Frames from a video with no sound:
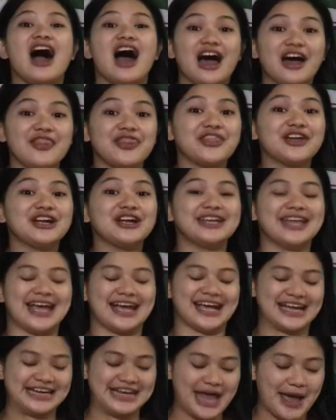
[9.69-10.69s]
under the
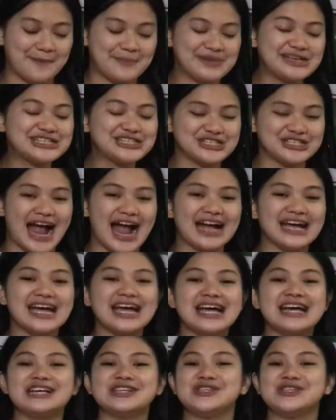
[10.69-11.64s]
academic track,